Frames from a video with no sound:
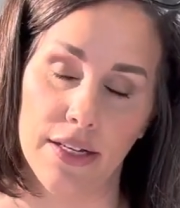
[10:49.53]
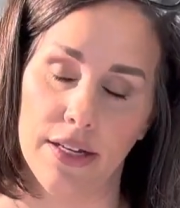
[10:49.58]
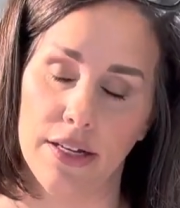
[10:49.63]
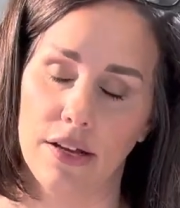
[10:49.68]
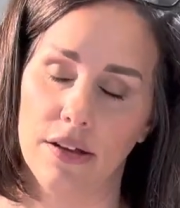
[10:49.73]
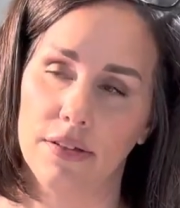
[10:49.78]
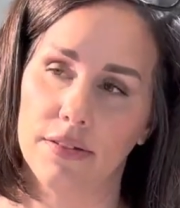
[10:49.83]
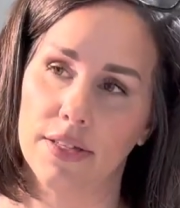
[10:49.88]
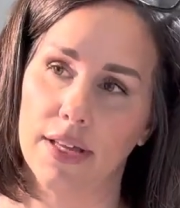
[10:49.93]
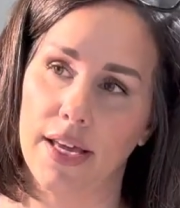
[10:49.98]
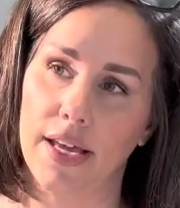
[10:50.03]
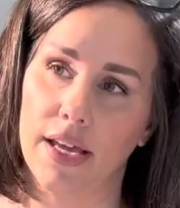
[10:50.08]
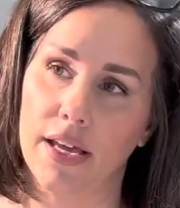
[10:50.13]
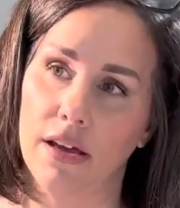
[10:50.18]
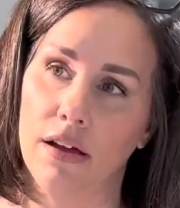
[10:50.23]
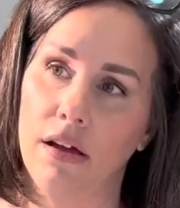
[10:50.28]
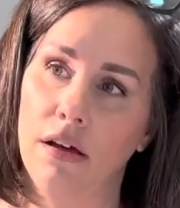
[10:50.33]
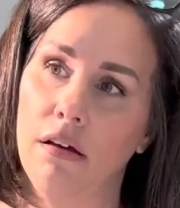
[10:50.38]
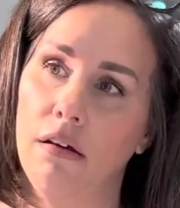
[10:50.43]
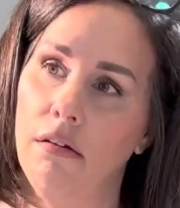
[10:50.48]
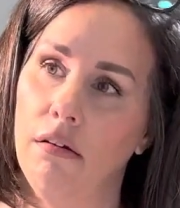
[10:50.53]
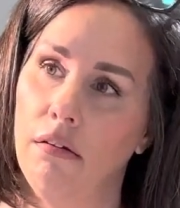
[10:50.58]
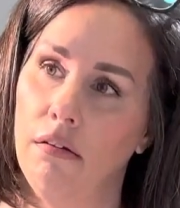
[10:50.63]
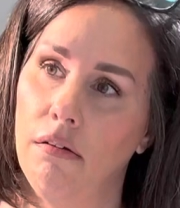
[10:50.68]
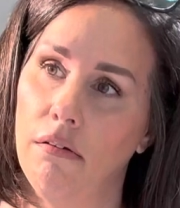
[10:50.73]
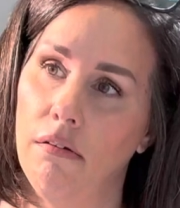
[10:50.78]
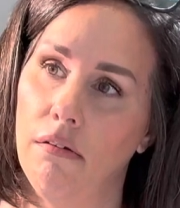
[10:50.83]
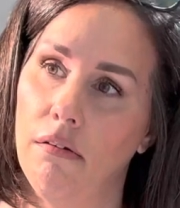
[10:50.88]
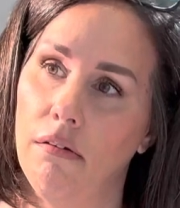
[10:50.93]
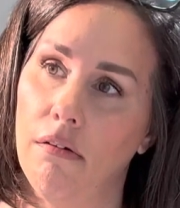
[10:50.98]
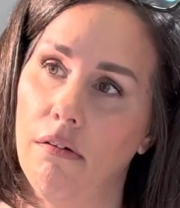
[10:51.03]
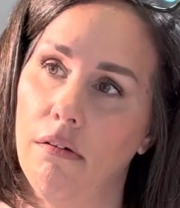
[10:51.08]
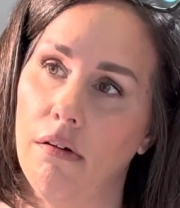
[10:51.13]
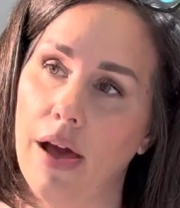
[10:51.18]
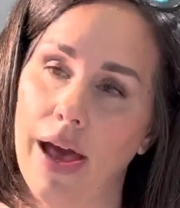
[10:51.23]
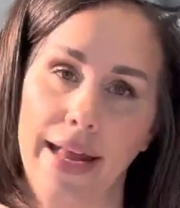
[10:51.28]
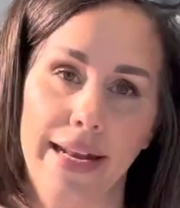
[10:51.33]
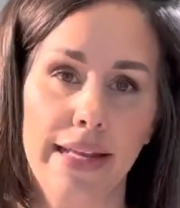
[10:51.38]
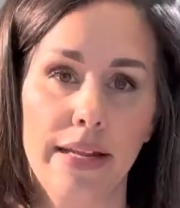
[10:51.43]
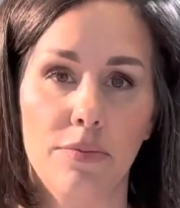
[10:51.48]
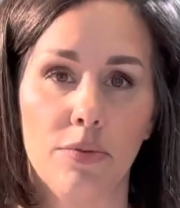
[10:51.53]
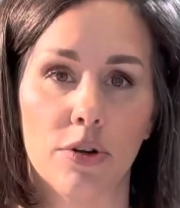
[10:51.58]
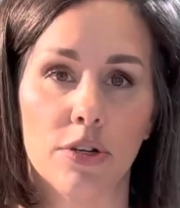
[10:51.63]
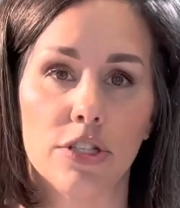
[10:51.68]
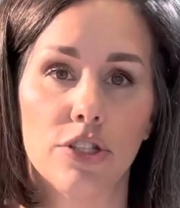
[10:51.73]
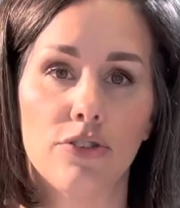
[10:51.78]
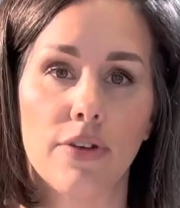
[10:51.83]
and I was like, oh, I need more